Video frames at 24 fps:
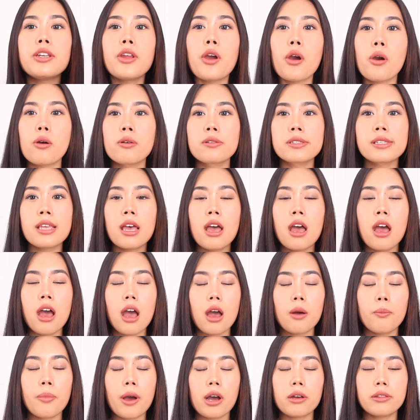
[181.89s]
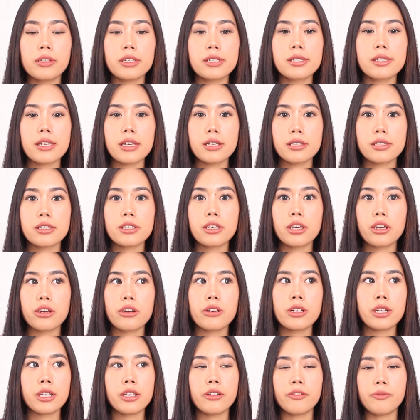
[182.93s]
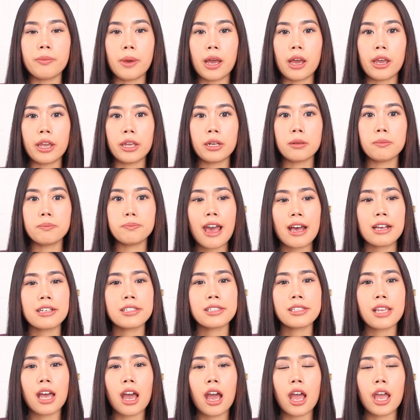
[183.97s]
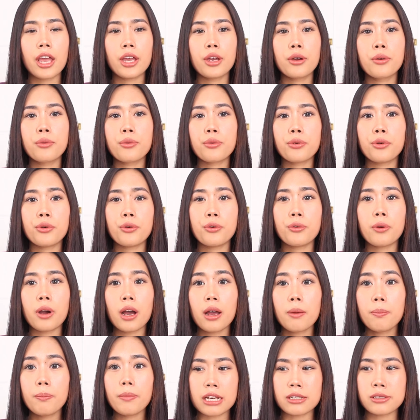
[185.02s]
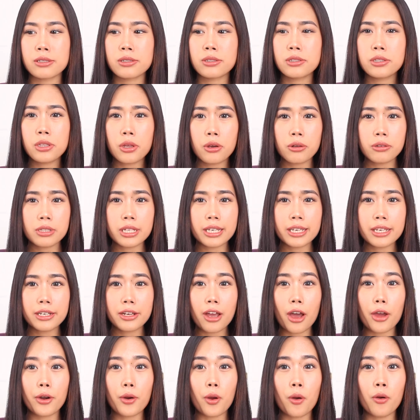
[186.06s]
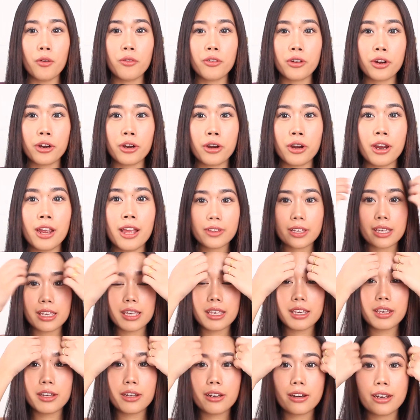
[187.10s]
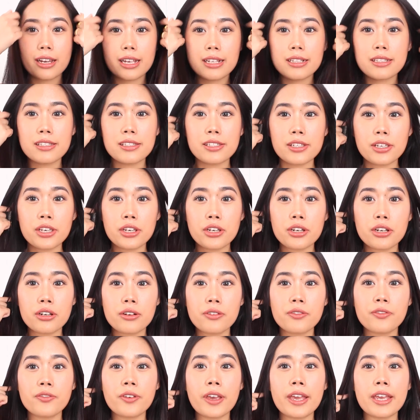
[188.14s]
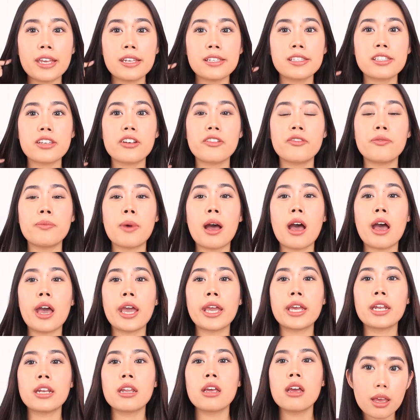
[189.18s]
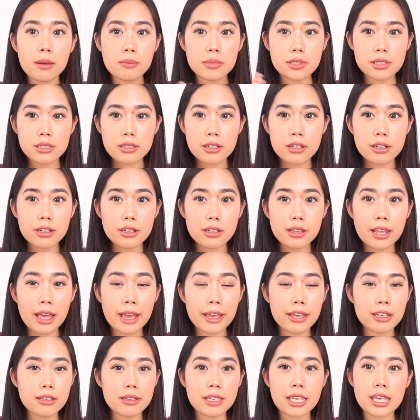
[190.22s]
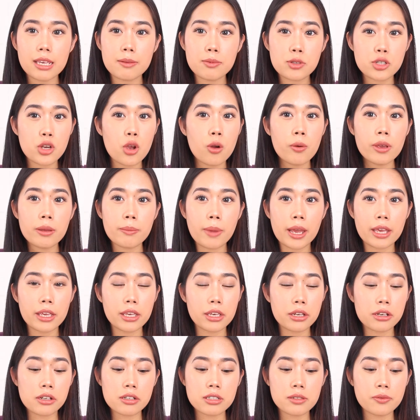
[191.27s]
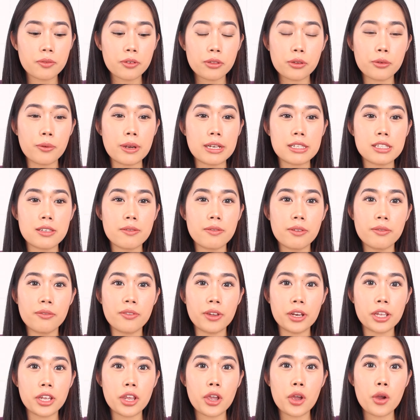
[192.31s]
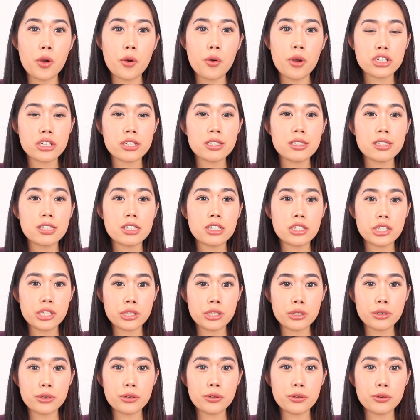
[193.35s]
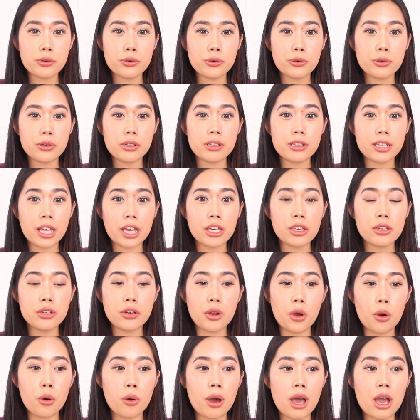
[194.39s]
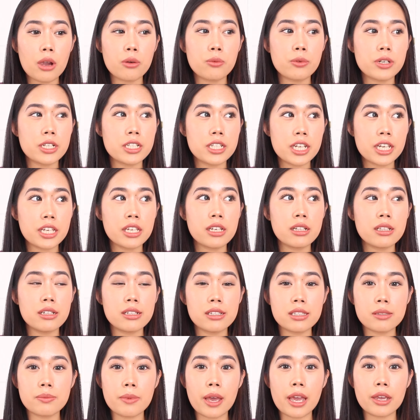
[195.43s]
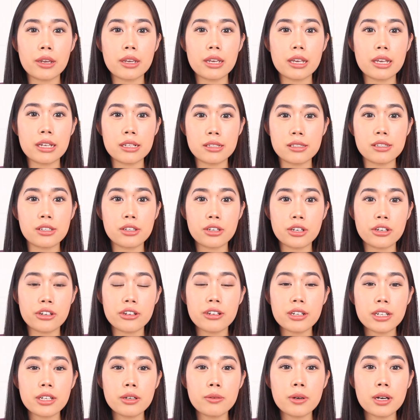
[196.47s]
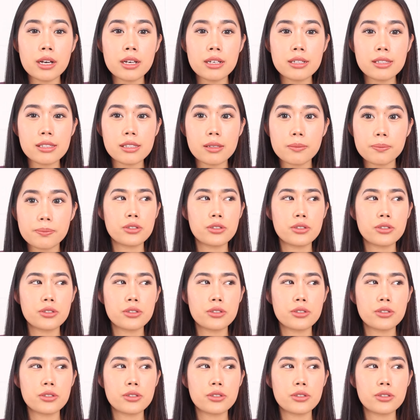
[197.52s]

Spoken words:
knows about this insecurity of mine. As I grew up, I slowly got over the ear insecure phase of mine. I'm just gonna like keep showing my ears for the rest of the video just to let you know how ridiculous my insecurity was.